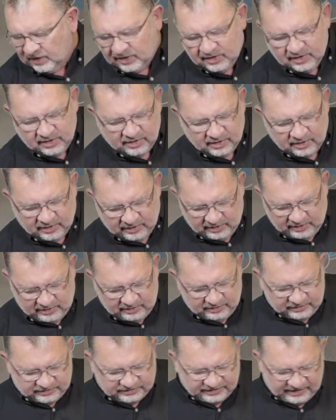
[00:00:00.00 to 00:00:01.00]

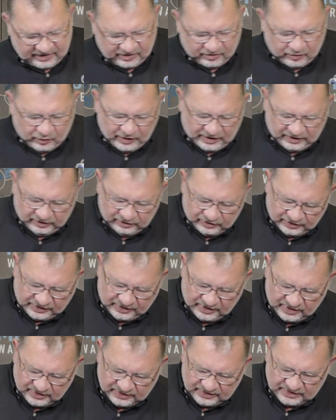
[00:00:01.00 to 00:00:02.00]
Let's take a quick look
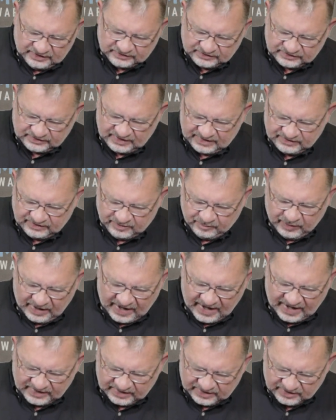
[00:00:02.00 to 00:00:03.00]
inside the
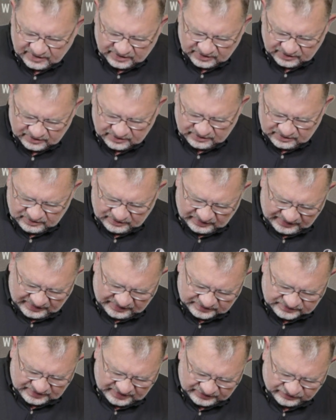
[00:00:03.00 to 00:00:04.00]
bag here. I
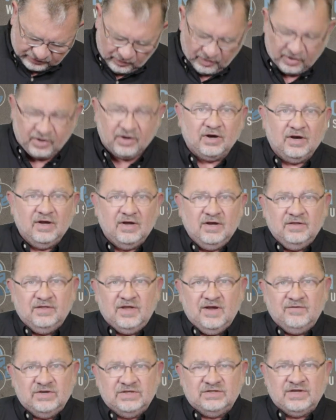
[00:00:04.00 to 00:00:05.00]
guess that's where
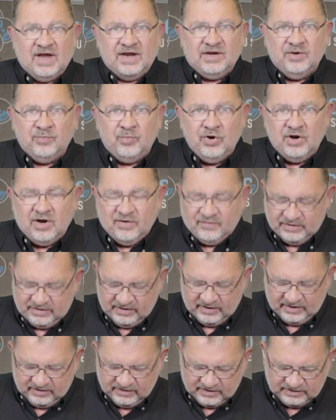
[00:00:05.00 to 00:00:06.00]
they've decided to put
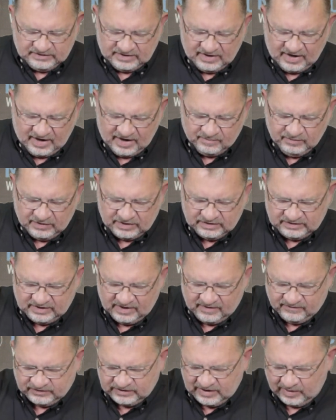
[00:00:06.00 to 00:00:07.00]
everything this time instead
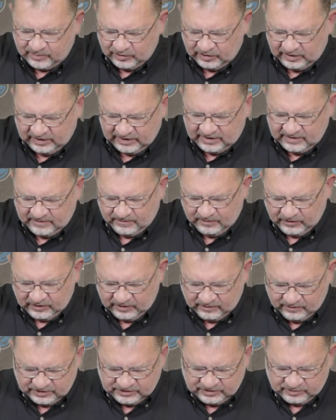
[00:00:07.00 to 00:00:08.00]
of separately,
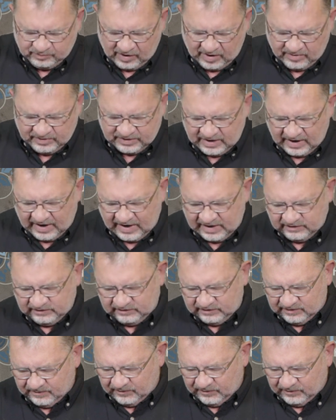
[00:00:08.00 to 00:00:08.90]
which is probably nice.